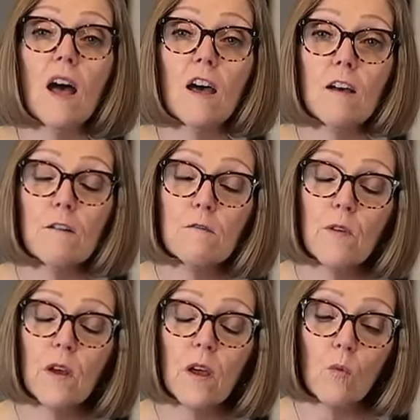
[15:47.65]
of
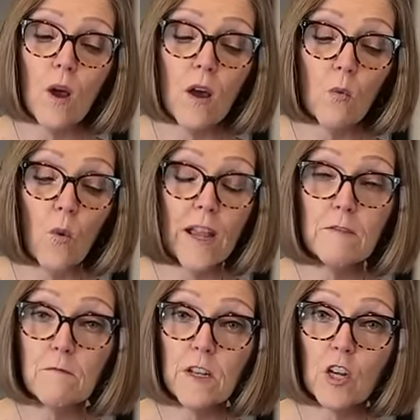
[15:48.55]

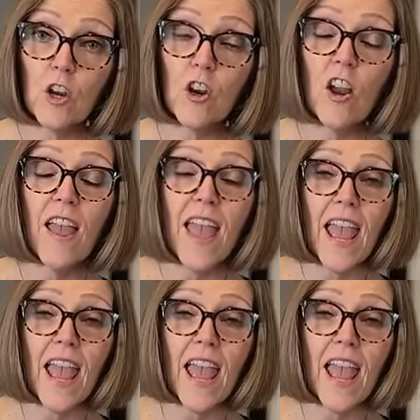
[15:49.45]
white vinegar.